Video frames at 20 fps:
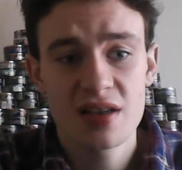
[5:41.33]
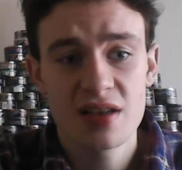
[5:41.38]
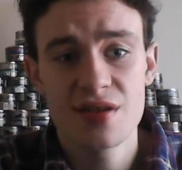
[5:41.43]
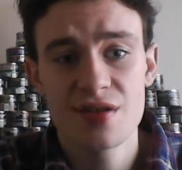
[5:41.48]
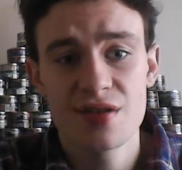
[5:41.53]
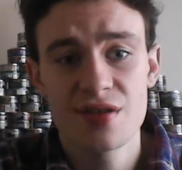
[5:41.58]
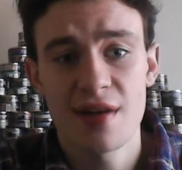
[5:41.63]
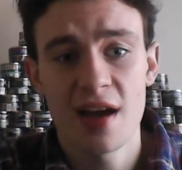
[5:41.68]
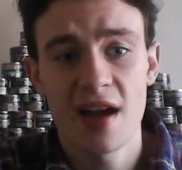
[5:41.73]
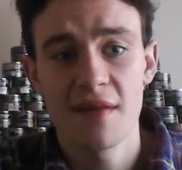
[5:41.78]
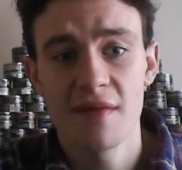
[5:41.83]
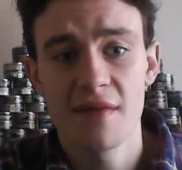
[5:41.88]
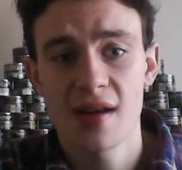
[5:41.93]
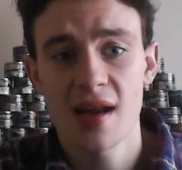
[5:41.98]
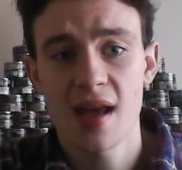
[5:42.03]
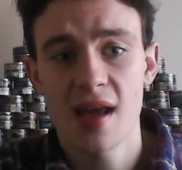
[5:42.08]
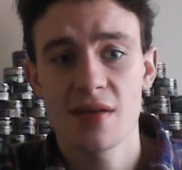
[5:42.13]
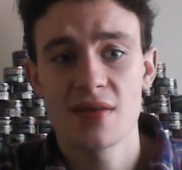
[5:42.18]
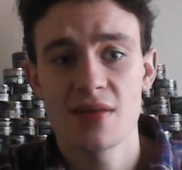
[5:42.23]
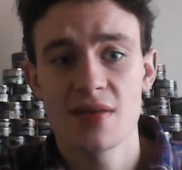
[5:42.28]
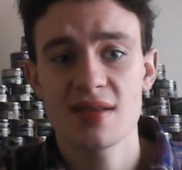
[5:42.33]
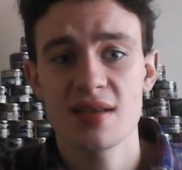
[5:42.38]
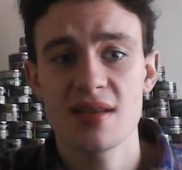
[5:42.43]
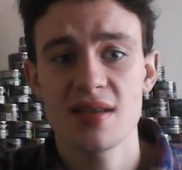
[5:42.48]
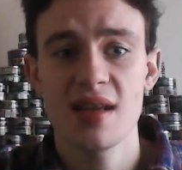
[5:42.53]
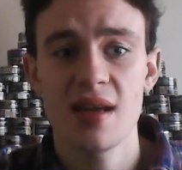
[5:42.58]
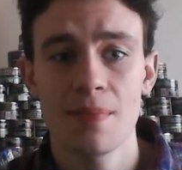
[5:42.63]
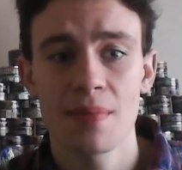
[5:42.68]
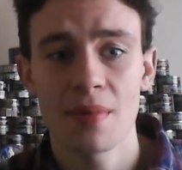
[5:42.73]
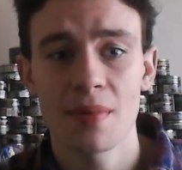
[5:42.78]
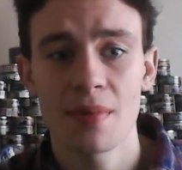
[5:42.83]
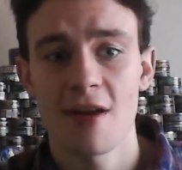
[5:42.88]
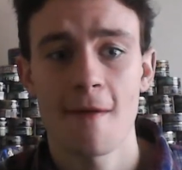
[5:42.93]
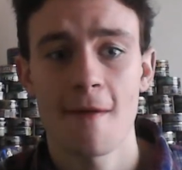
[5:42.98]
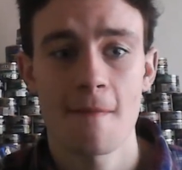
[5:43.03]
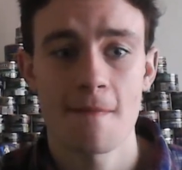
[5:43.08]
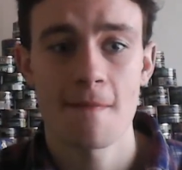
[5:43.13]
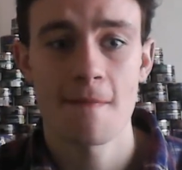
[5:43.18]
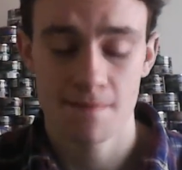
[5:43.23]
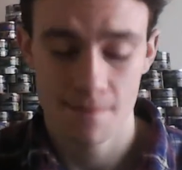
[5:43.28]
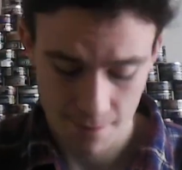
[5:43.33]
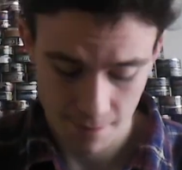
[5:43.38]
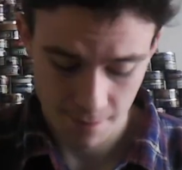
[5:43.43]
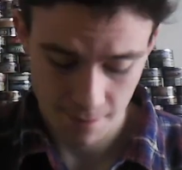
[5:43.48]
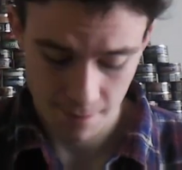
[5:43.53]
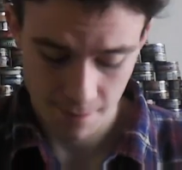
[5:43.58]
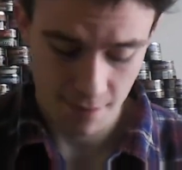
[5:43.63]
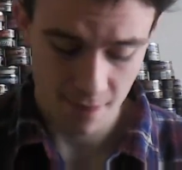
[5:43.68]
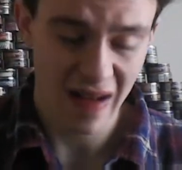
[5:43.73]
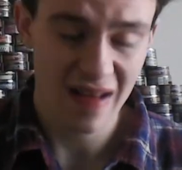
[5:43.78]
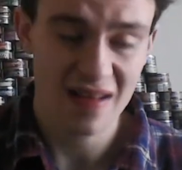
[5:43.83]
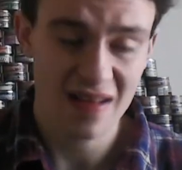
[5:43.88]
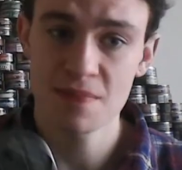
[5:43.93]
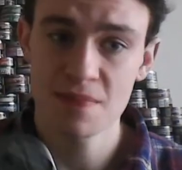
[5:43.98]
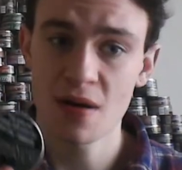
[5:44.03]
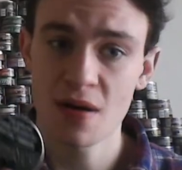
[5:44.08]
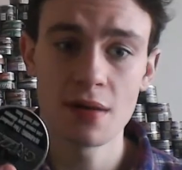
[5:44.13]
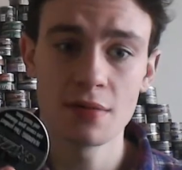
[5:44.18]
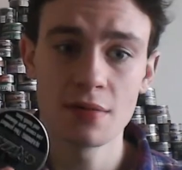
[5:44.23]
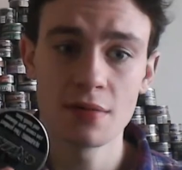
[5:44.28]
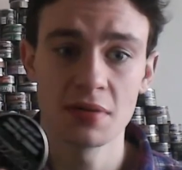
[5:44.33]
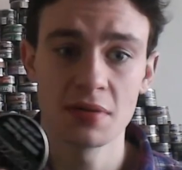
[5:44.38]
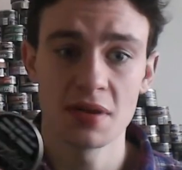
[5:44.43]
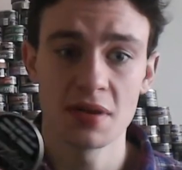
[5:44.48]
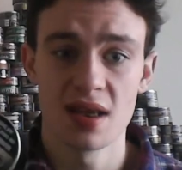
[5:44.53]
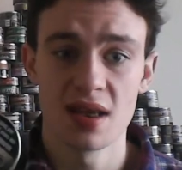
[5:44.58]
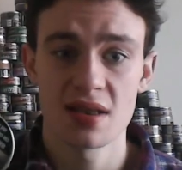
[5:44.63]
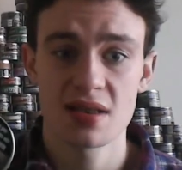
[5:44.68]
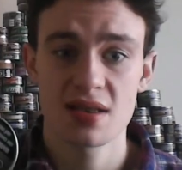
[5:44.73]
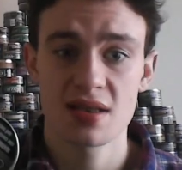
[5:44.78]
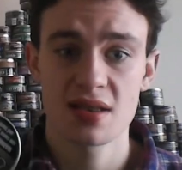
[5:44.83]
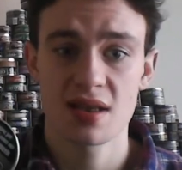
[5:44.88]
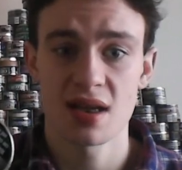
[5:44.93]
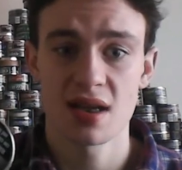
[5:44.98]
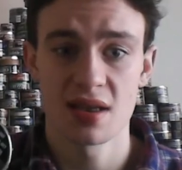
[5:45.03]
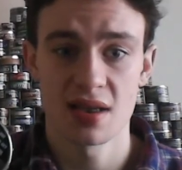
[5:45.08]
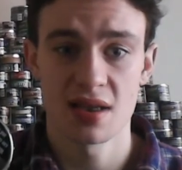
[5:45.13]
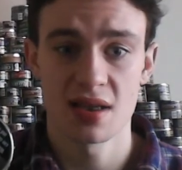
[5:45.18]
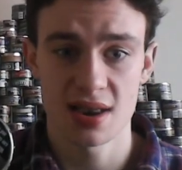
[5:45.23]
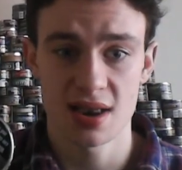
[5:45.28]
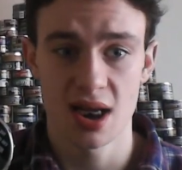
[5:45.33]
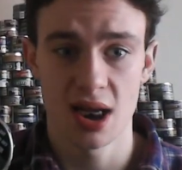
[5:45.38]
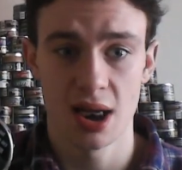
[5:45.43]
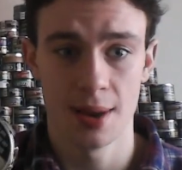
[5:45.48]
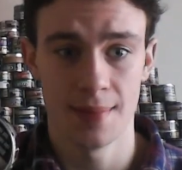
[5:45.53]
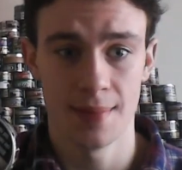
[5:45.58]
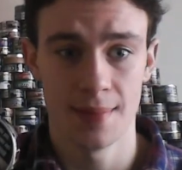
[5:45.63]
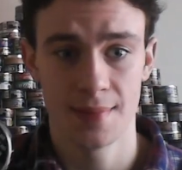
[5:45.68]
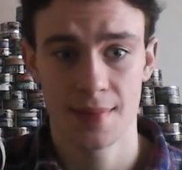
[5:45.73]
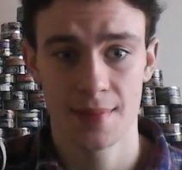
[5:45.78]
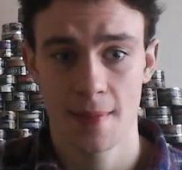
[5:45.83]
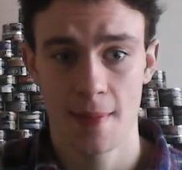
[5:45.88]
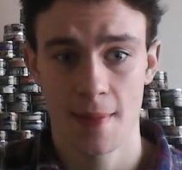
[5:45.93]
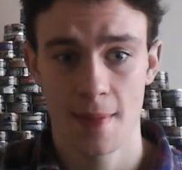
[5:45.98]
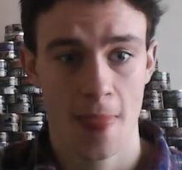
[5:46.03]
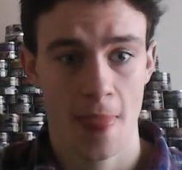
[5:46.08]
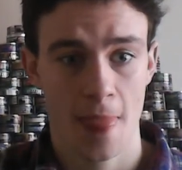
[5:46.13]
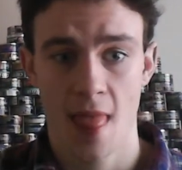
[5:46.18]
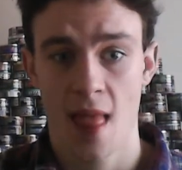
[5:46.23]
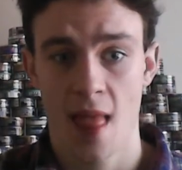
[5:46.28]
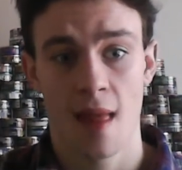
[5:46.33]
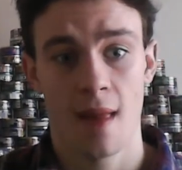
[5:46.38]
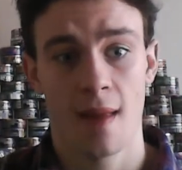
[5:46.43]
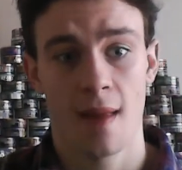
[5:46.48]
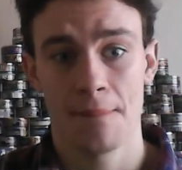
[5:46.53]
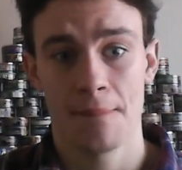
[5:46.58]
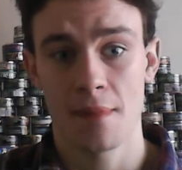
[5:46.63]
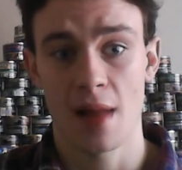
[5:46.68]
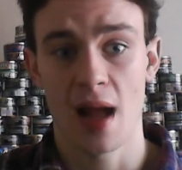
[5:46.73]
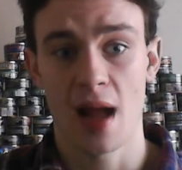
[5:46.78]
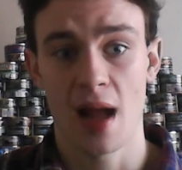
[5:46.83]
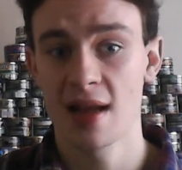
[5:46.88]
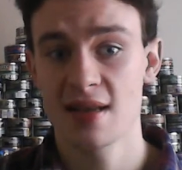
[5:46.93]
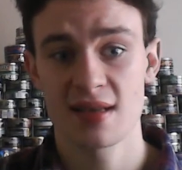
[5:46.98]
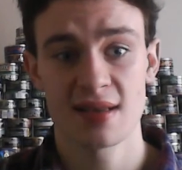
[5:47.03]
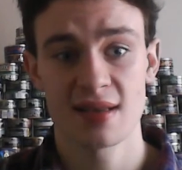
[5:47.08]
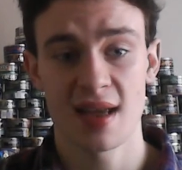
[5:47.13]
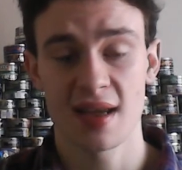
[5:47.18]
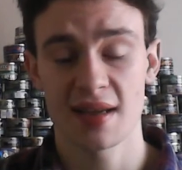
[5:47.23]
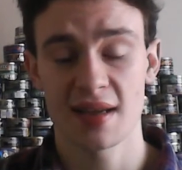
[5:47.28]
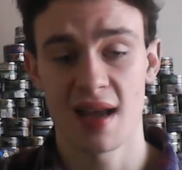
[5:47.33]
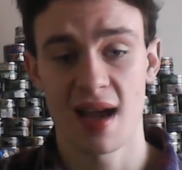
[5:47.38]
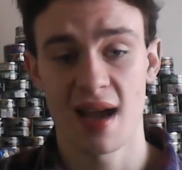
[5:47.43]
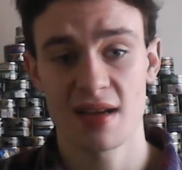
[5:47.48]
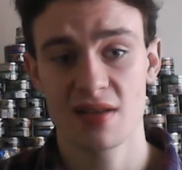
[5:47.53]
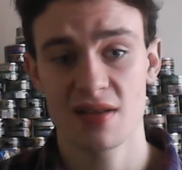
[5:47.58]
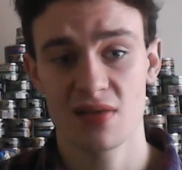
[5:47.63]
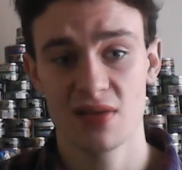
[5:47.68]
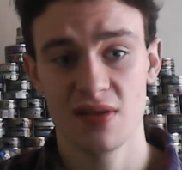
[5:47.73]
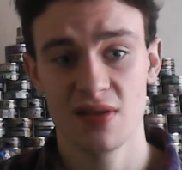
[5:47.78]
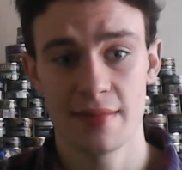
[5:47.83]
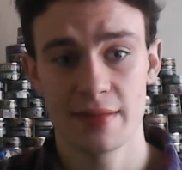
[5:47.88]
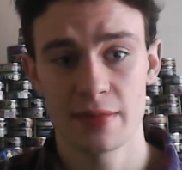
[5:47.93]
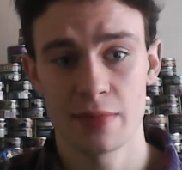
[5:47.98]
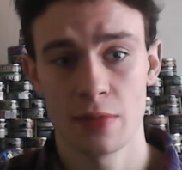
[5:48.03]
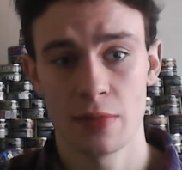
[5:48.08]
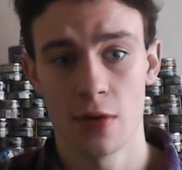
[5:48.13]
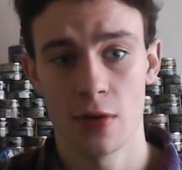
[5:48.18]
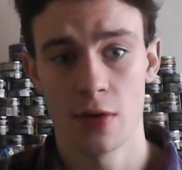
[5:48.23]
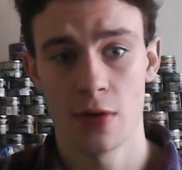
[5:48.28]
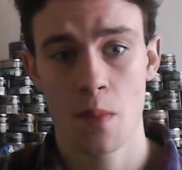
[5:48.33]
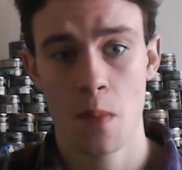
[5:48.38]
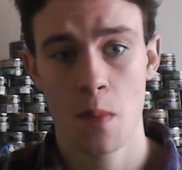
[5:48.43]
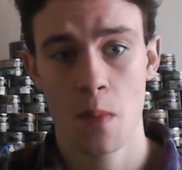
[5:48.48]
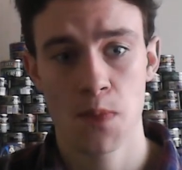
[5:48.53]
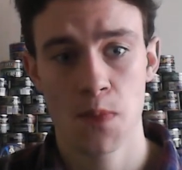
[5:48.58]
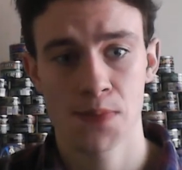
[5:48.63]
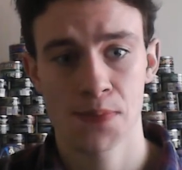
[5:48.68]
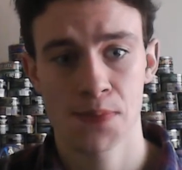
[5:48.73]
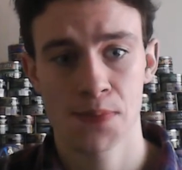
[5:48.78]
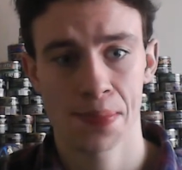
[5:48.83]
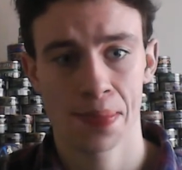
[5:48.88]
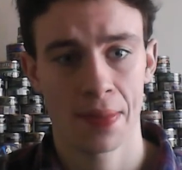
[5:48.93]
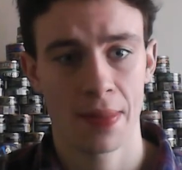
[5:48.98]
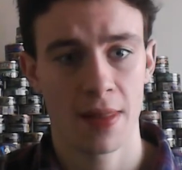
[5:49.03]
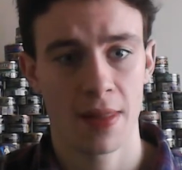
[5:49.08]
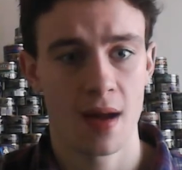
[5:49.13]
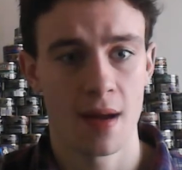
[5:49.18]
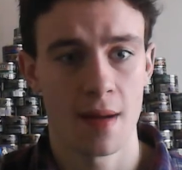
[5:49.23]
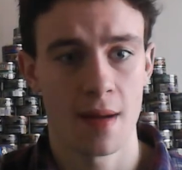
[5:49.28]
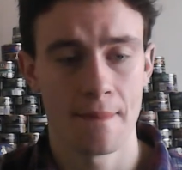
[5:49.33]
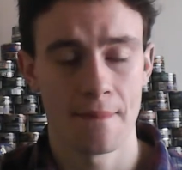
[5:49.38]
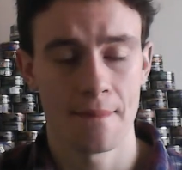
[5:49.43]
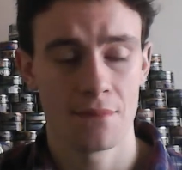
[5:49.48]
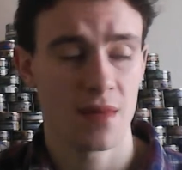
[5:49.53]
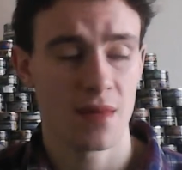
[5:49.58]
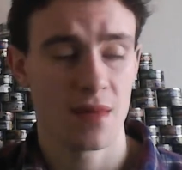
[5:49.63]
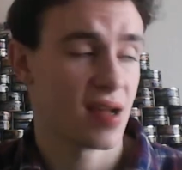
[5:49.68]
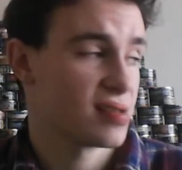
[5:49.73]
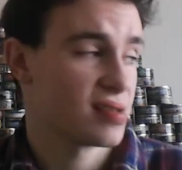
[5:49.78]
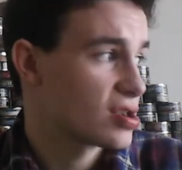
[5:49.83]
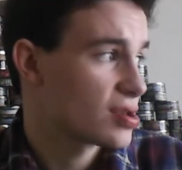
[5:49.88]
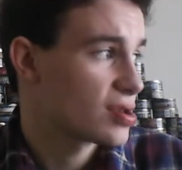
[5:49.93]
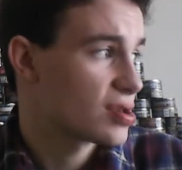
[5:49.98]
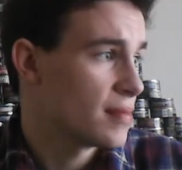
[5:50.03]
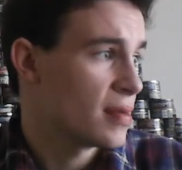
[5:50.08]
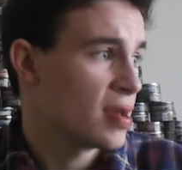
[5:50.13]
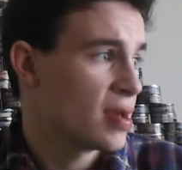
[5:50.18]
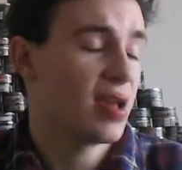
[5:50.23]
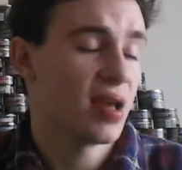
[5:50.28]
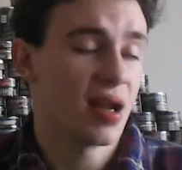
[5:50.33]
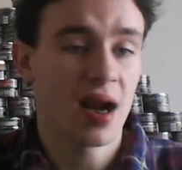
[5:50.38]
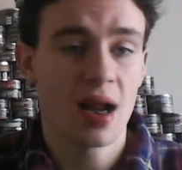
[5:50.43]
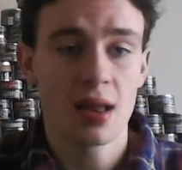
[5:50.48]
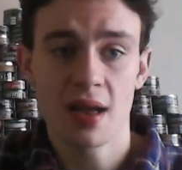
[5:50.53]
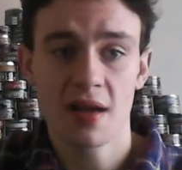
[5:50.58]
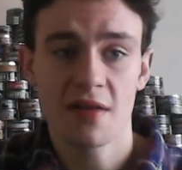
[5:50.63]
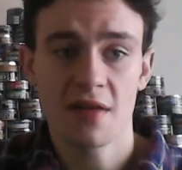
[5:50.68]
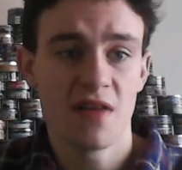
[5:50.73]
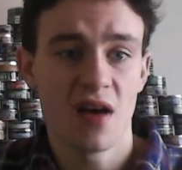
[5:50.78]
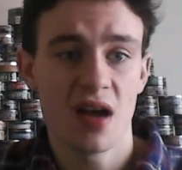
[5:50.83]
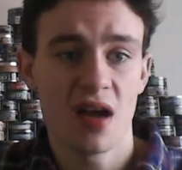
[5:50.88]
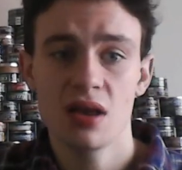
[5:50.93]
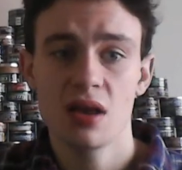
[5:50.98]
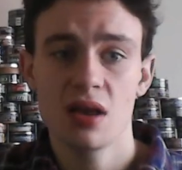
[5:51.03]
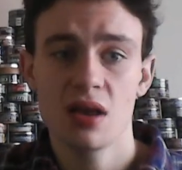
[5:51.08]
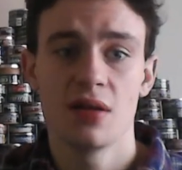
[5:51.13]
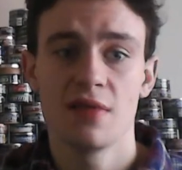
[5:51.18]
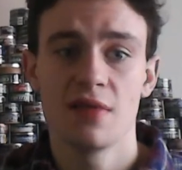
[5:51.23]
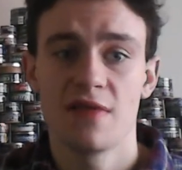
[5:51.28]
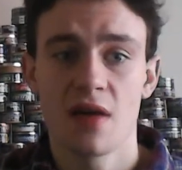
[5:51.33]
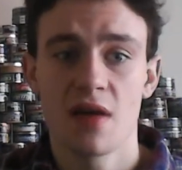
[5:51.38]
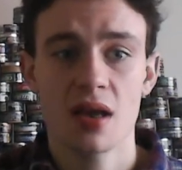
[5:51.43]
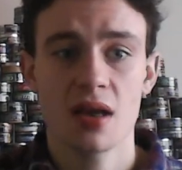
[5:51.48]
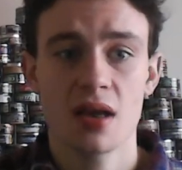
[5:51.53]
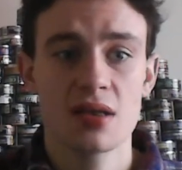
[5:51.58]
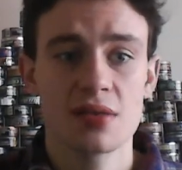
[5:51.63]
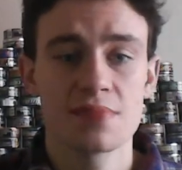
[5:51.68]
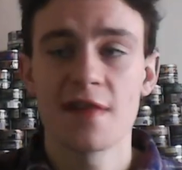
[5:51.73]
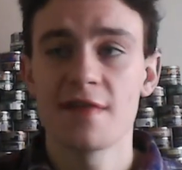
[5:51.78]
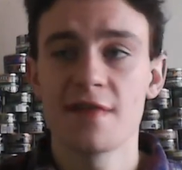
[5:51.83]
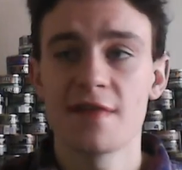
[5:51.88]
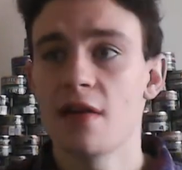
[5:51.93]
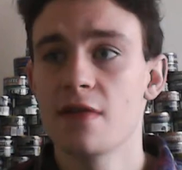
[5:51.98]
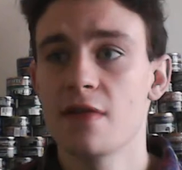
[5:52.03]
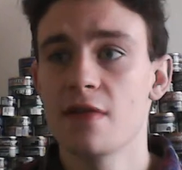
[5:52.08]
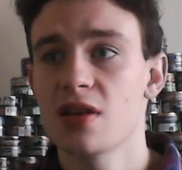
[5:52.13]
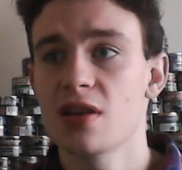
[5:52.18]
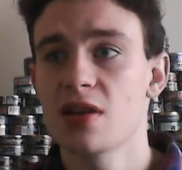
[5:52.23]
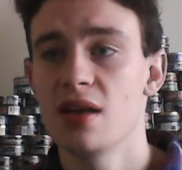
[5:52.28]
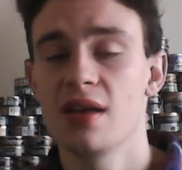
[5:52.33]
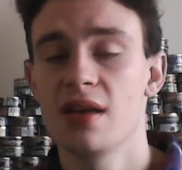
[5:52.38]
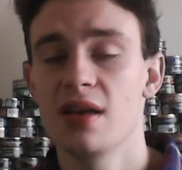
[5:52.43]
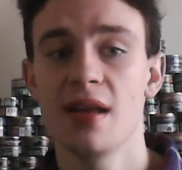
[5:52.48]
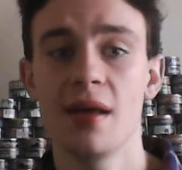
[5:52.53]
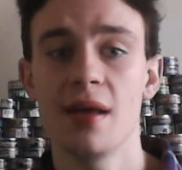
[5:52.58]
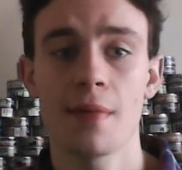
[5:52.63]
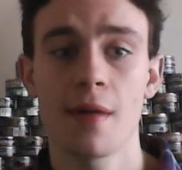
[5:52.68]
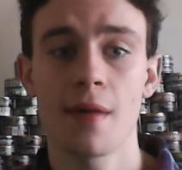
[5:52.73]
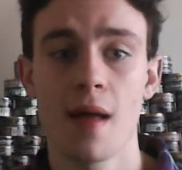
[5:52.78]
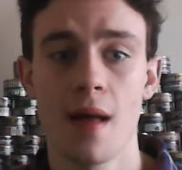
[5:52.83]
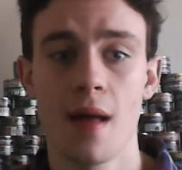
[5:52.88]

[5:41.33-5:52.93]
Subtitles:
choose my everyday Grizzly dip, it's probably this, because I just like natural dips more. That's just me, and I like fine cut. Fine cut's my favorite thing to dip.